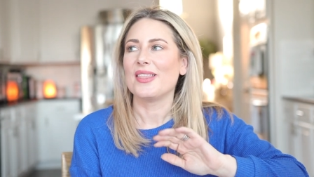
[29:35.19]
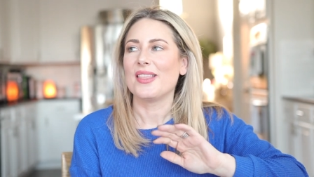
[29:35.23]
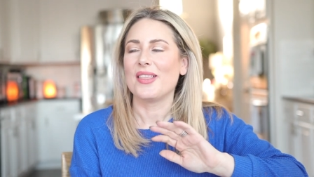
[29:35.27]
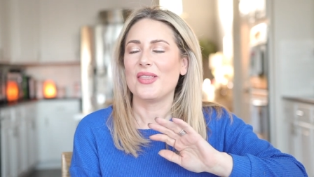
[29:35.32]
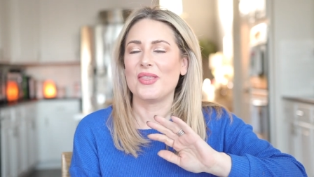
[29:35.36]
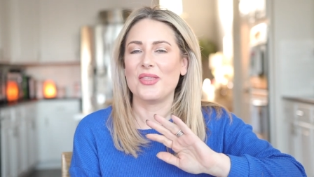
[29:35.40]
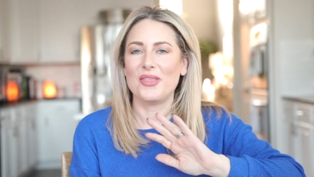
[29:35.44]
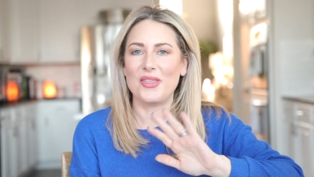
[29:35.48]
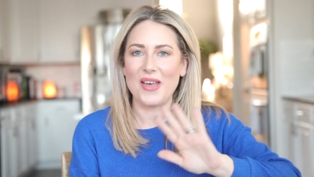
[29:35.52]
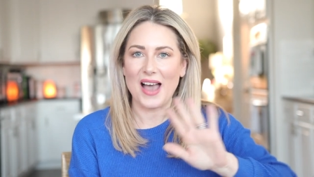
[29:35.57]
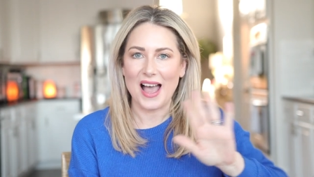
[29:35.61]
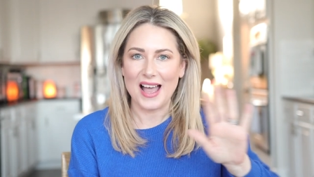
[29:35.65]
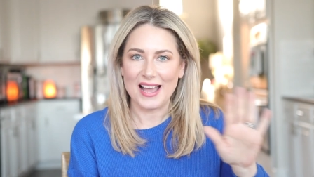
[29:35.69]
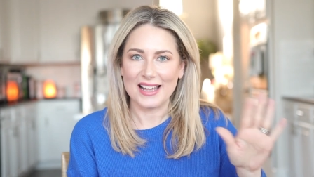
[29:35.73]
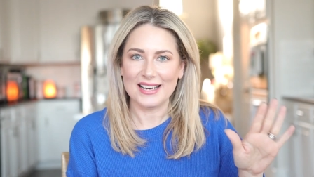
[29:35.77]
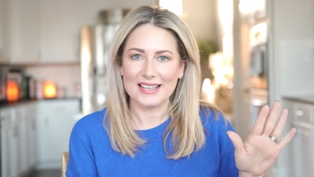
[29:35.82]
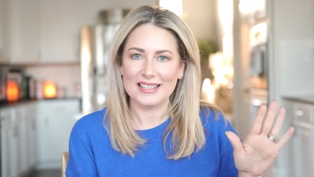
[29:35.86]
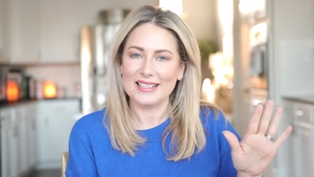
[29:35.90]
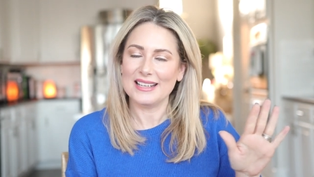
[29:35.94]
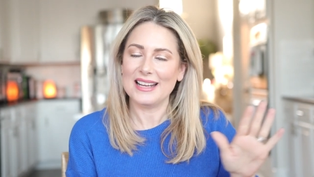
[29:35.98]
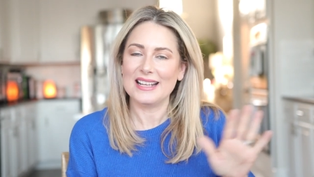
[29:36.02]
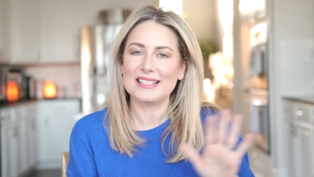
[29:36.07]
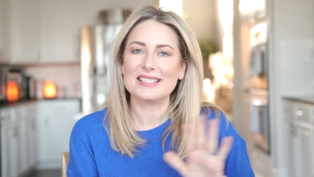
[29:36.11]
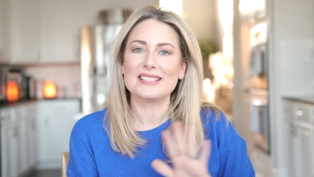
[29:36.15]
that
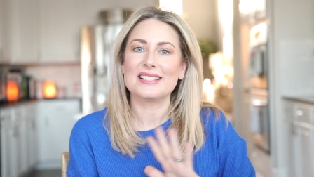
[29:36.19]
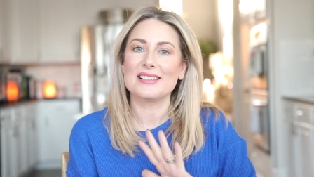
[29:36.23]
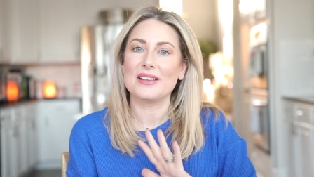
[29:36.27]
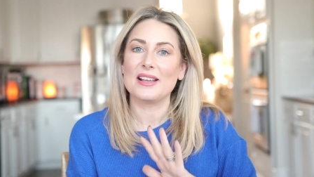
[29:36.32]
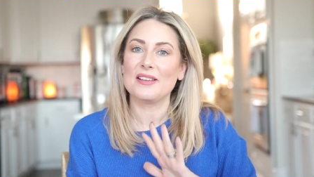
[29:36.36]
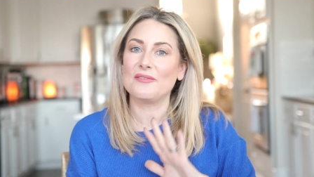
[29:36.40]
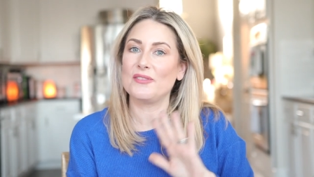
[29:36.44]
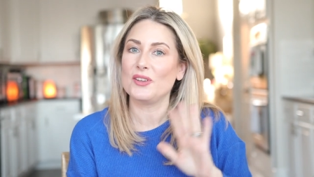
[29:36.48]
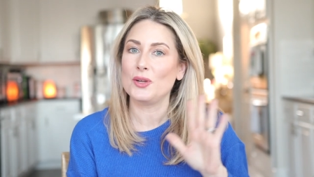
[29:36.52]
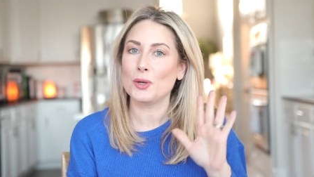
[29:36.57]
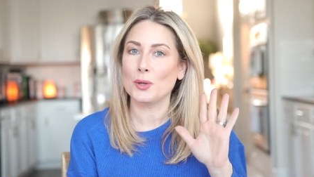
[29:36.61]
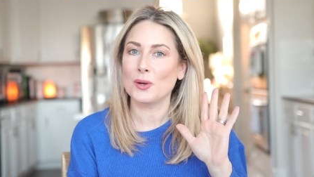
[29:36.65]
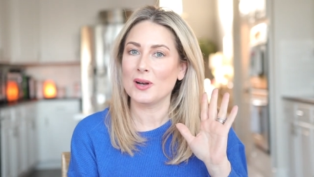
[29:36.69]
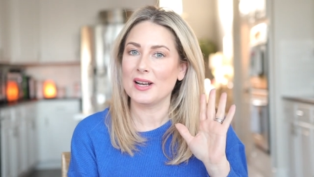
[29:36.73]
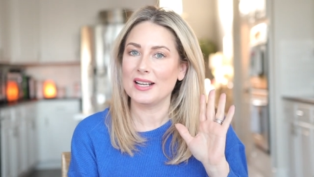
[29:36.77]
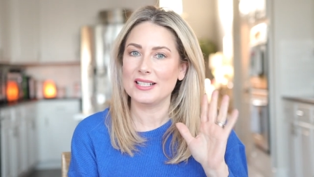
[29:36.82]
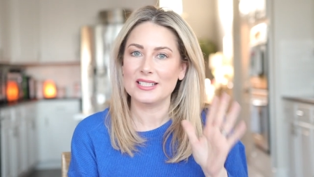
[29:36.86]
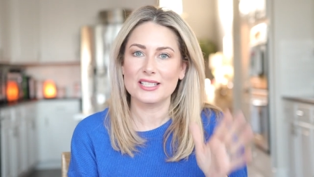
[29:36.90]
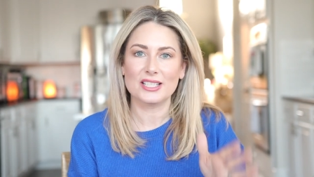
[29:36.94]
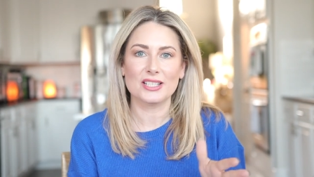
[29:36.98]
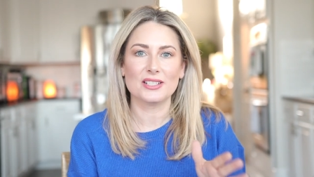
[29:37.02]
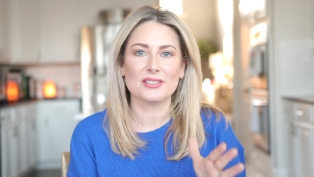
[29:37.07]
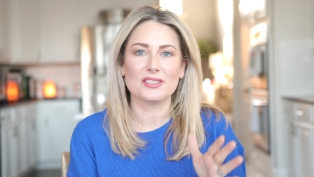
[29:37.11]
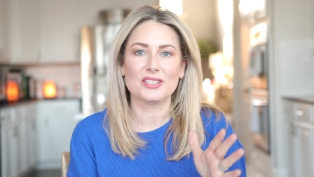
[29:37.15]
it's if you're
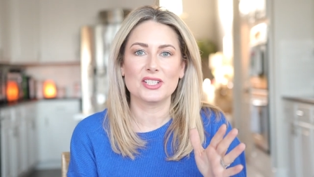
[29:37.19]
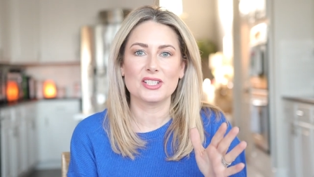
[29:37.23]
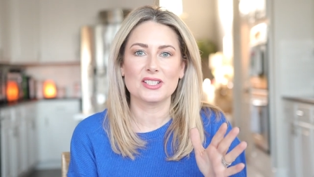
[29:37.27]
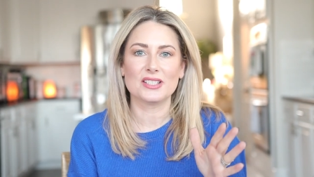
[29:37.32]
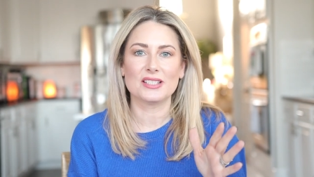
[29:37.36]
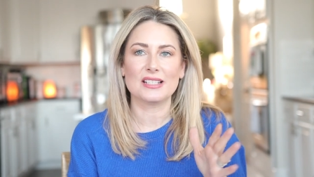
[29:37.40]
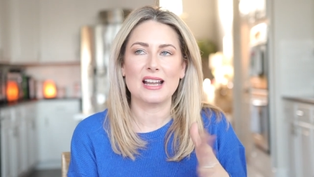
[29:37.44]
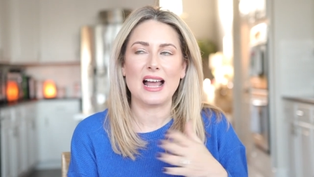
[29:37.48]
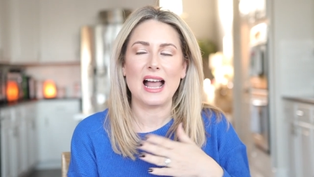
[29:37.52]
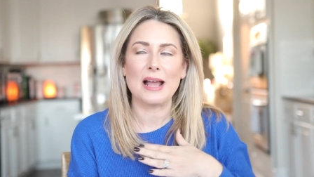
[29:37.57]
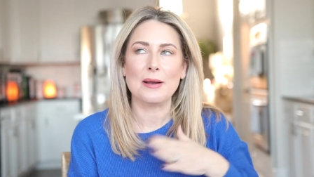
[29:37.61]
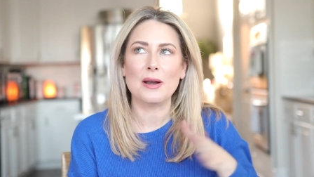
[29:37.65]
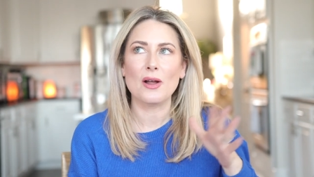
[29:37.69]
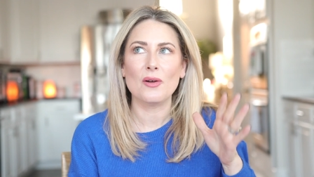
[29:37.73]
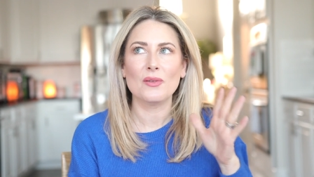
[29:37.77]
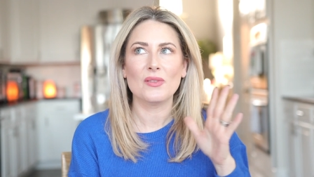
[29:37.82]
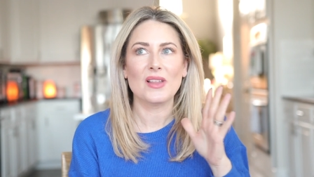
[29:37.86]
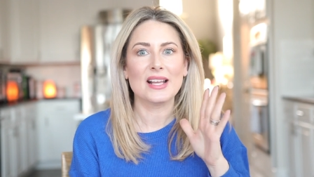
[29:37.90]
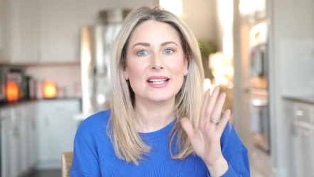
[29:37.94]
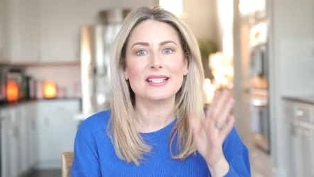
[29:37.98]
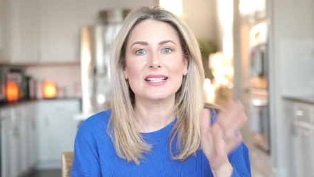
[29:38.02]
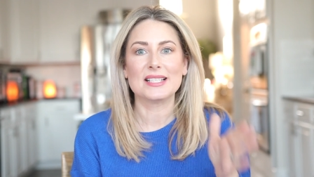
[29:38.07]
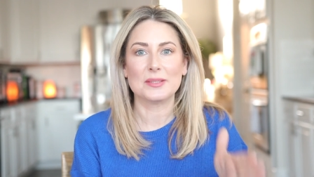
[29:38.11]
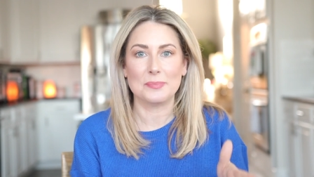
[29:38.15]
into just I don't
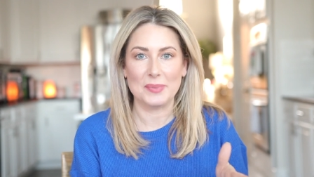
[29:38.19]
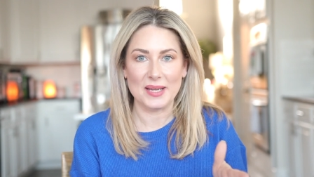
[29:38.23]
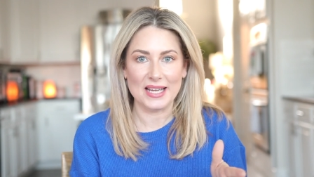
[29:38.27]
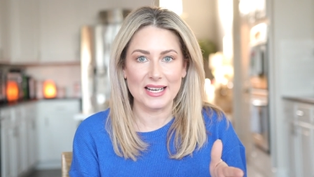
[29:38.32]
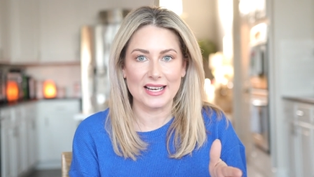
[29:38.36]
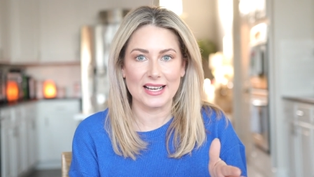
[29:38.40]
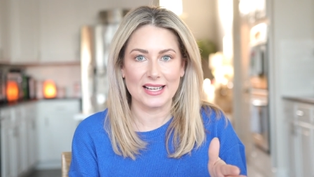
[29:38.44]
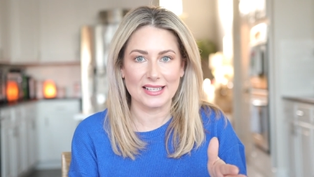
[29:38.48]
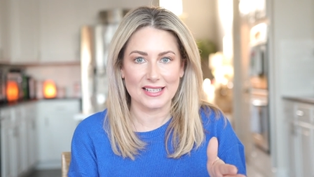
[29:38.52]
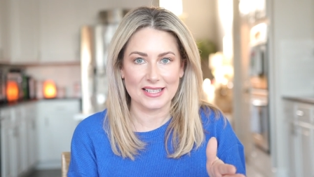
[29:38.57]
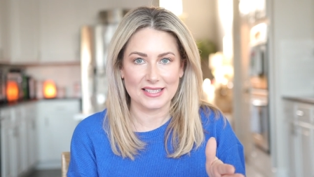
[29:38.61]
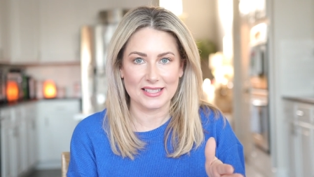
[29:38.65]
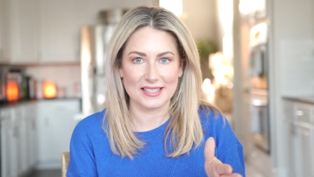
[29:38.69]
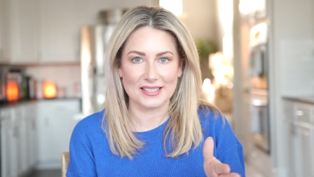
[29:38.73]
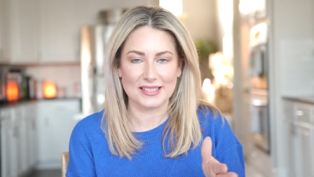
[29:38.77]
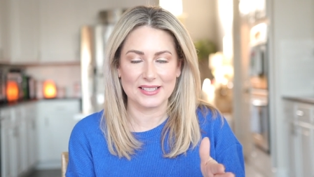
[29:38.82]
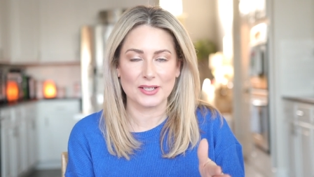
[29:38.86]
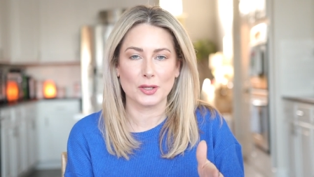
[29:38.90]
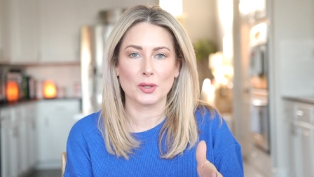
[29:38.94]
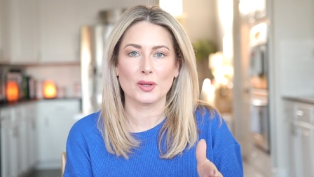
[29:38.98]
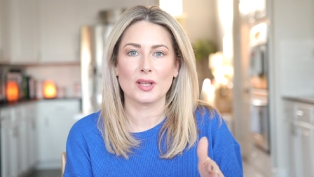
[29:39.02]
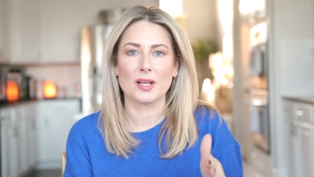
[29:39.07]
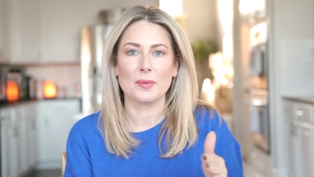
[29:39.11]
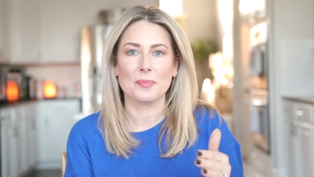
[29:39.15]
like speeding
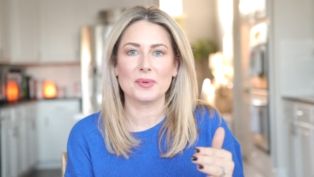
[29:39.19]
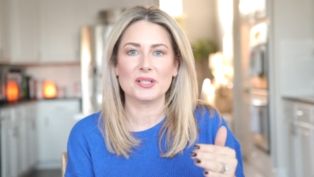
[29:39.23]
necessarily,